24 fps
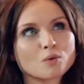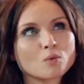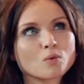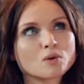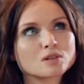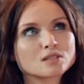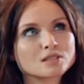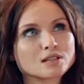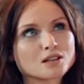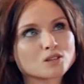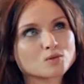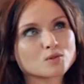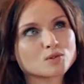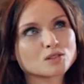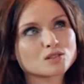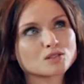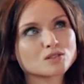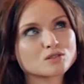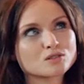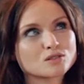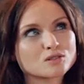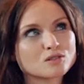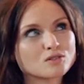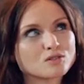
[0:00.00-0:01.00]
Wanderlust was
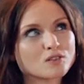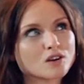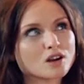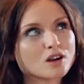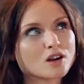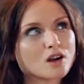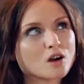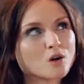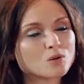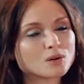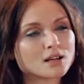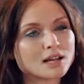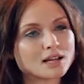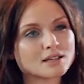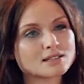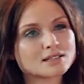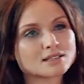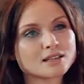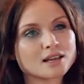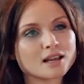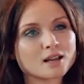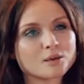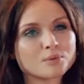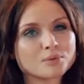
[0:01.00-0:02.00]
sort of a cold
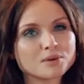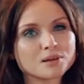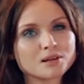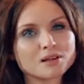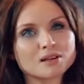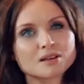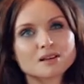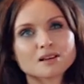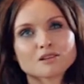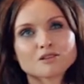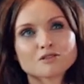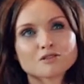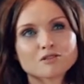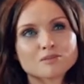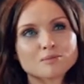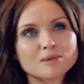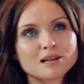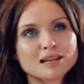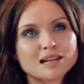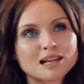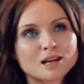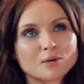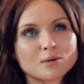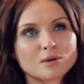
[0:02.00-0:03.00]
landscape, in
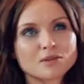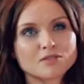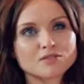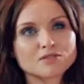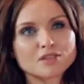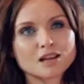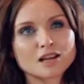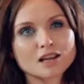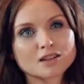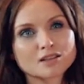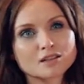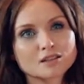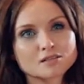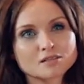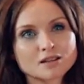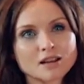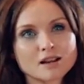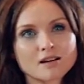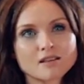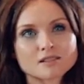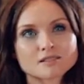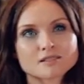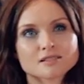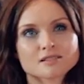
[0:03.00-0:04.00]
Familia we've taken those
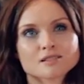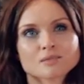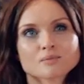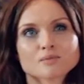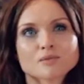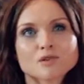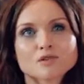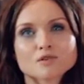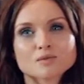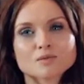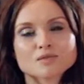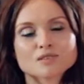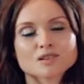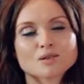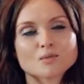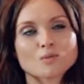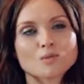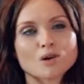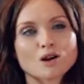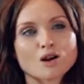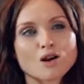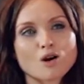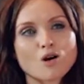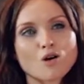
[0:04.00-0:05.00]
characters and moved them
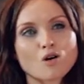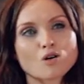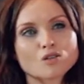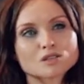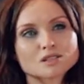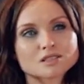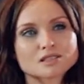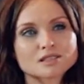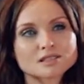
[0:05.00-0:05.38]
somewhere hot